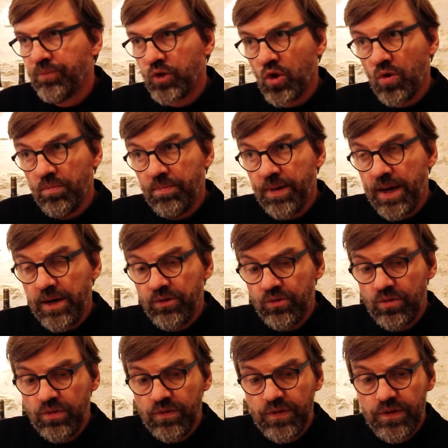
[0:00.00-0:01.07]
compared
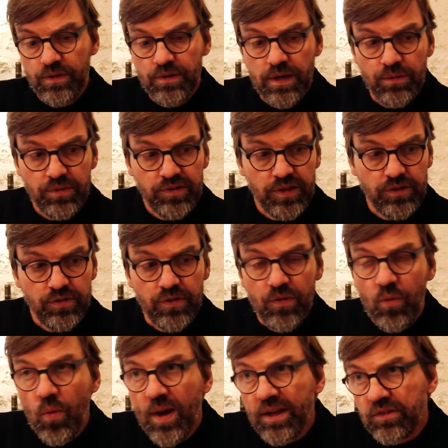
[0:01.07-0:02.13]
to the, I would say, to the
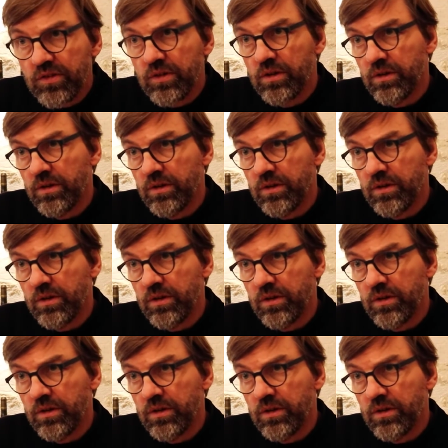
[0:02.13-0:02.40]
rest